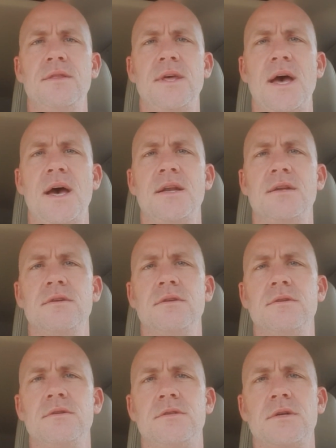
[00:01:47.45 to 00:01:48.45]
that
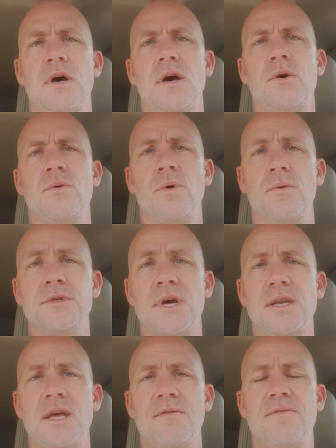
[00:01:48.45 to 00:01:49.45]
saw what was
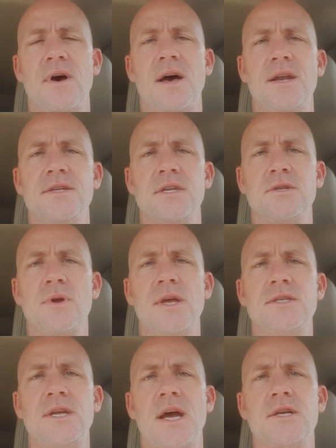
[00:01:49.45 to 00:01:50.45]
identified as a
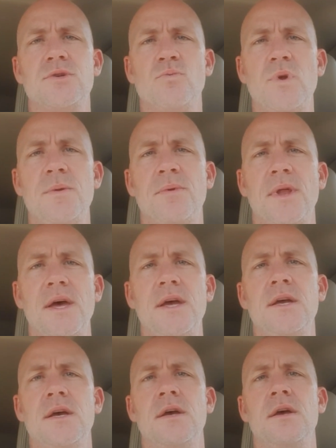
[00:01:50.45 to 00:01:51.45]
transaction replay,